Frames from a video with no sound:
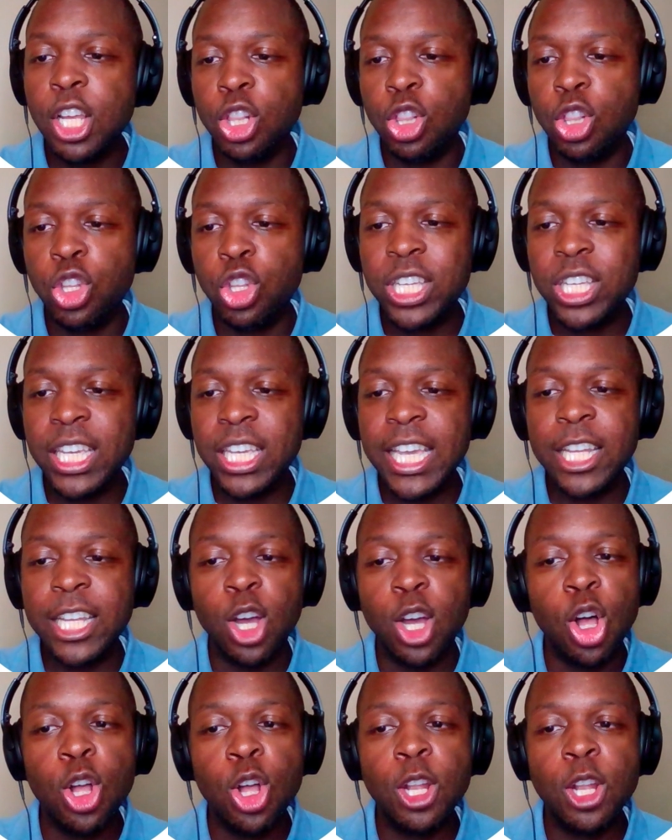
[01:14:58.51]
looking at
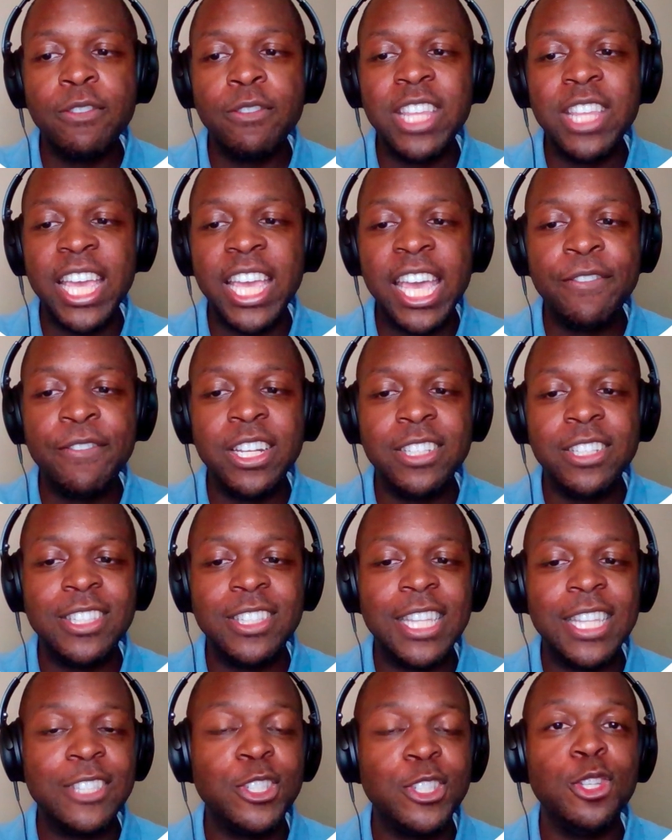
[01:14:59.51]
all of the evidence
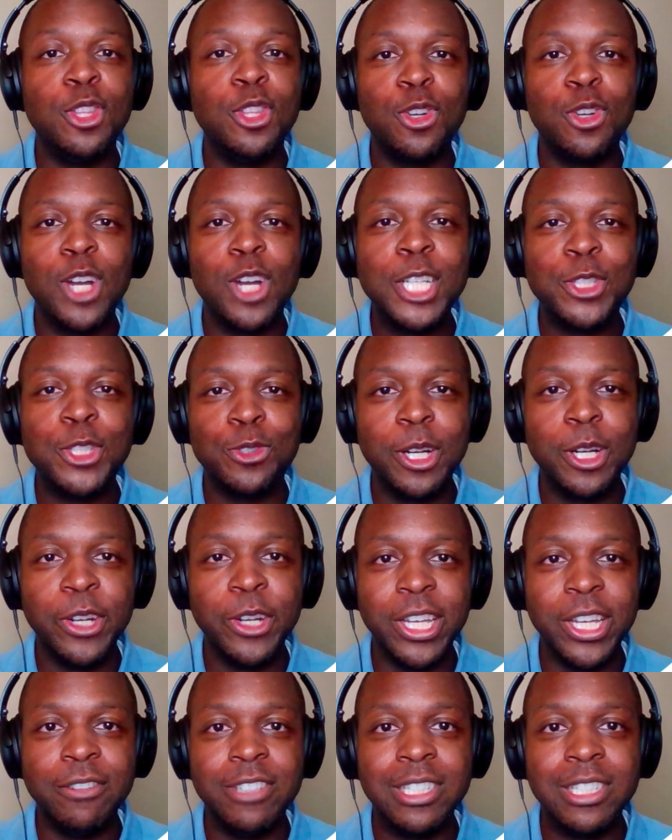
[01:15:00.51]
that's to the contrary
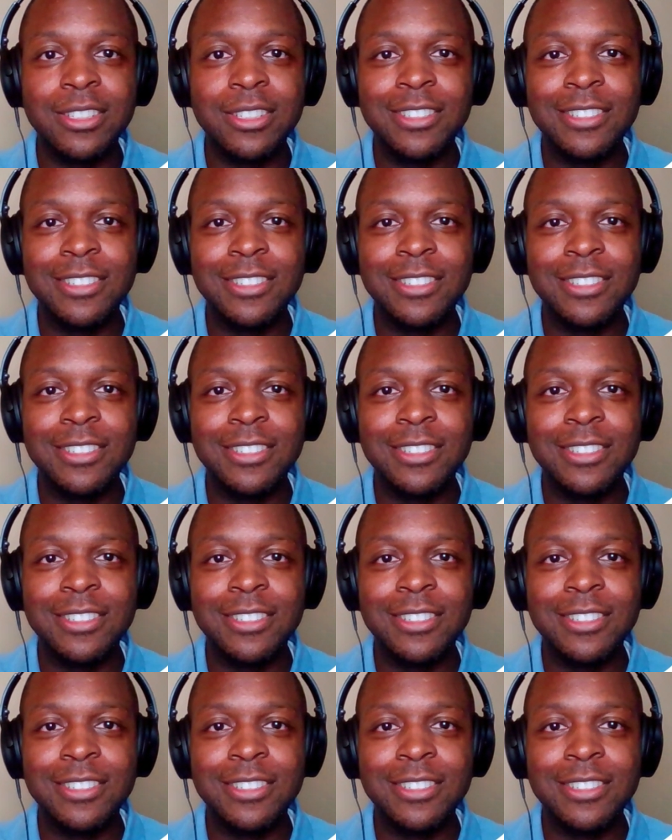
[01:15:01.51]
of it.